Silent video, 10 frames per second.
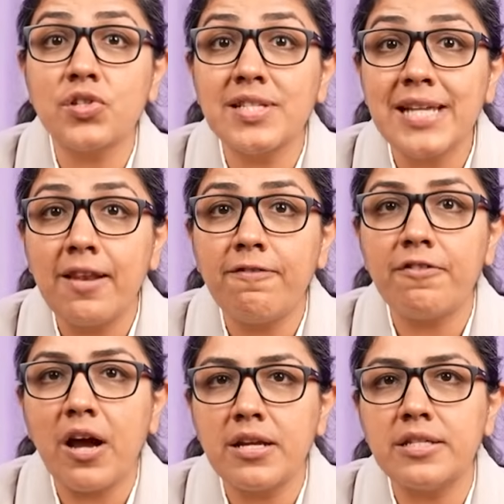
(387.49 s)

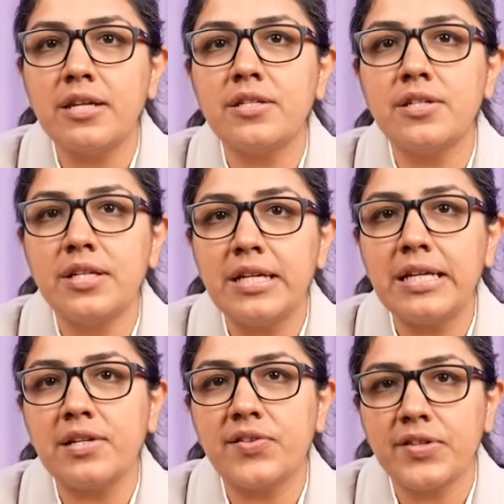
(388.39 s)
self-identity
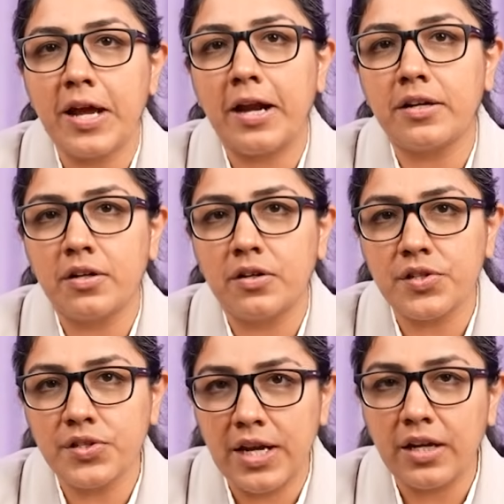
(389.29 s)
is at a
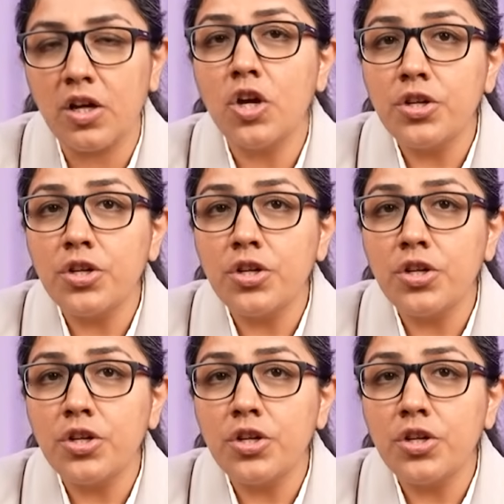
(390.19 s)
stake.